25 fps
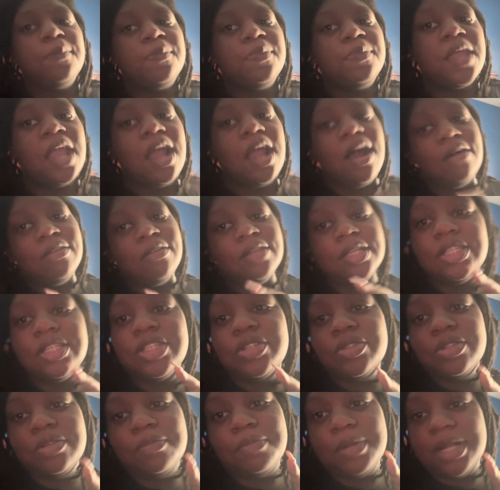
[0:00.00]
they only
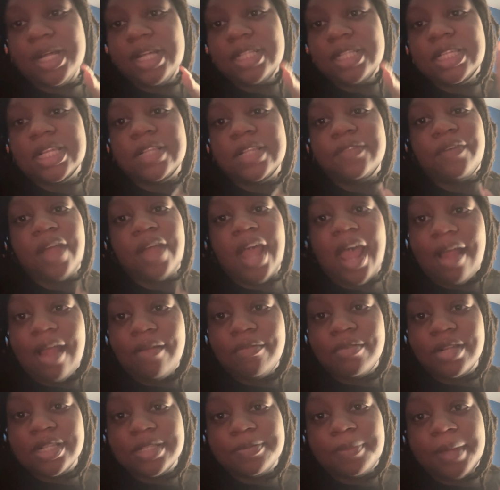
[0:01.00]
do the blood test for high
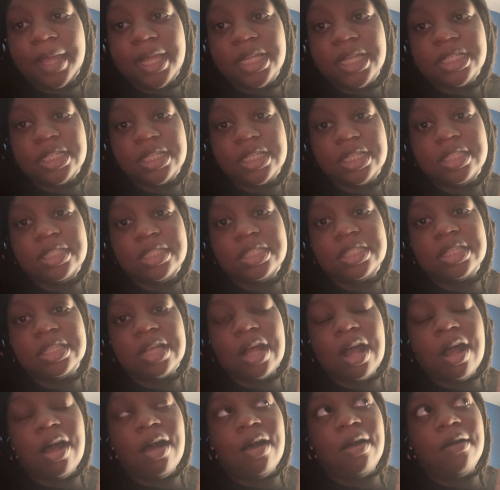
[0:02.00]
risk patients,
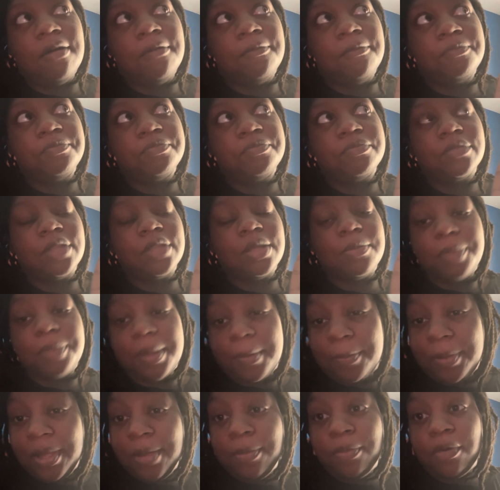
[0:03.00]
um,
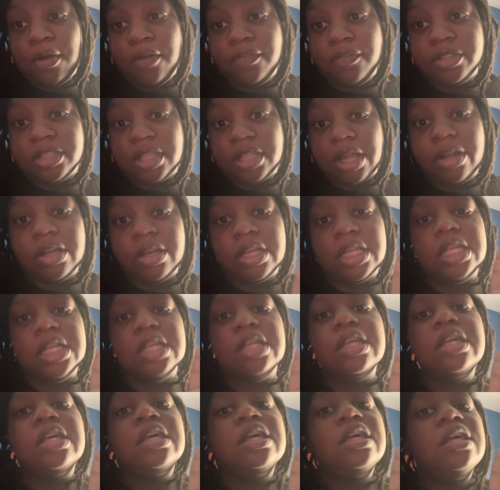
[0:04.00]
people over thirty,
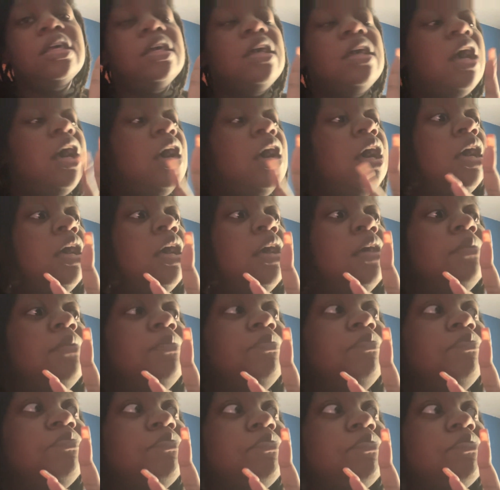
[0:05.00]

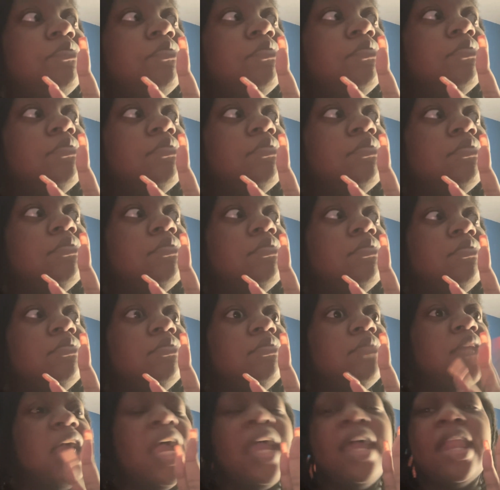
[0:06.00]
um,
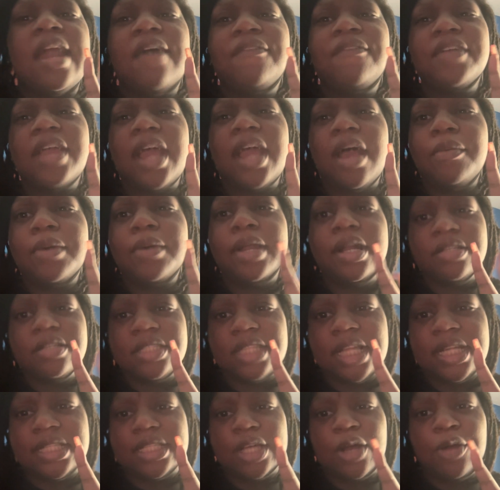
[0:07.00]
and I forgot what else
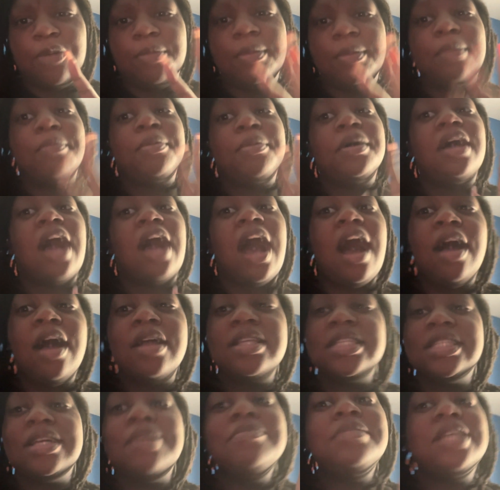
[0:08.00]
they told me, but I,
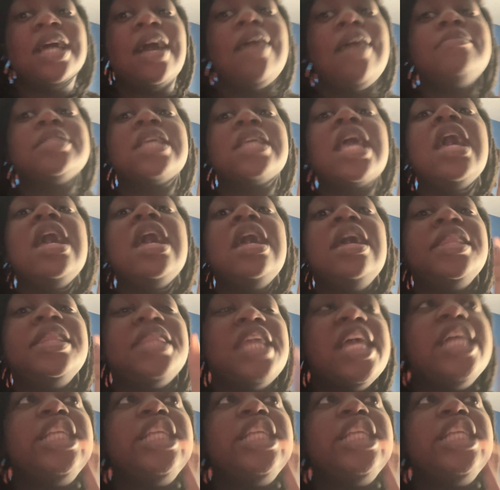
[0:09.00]
sometimes they